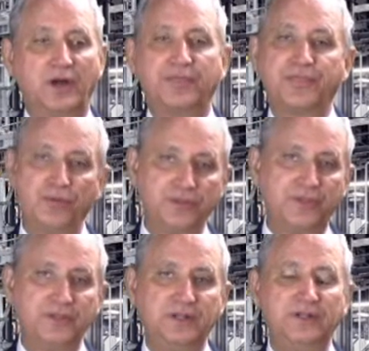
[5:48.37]
A third
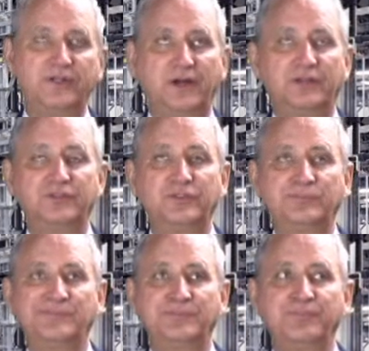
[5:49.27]
thing that it does
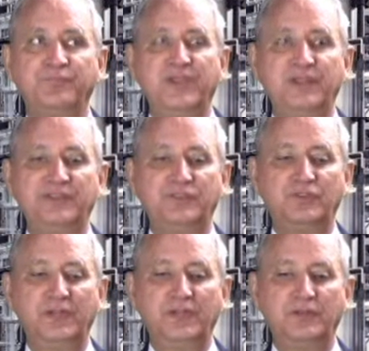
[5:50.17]

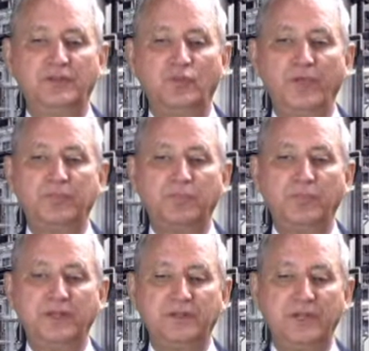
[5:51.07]
is it
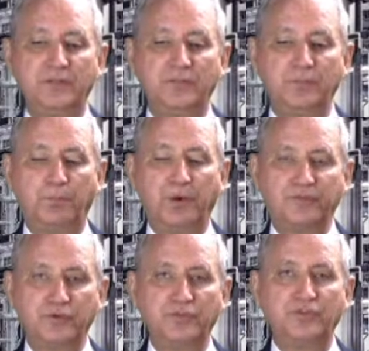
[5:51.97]

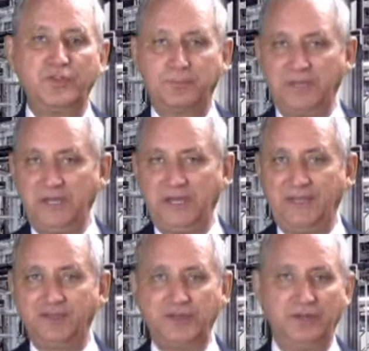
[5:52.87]
buffers the
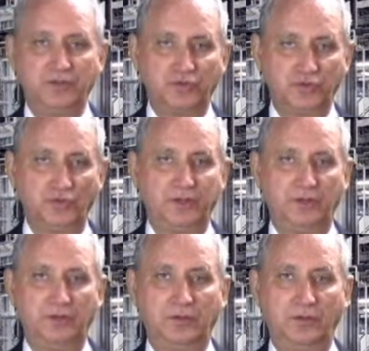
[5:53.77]
pH in the soil.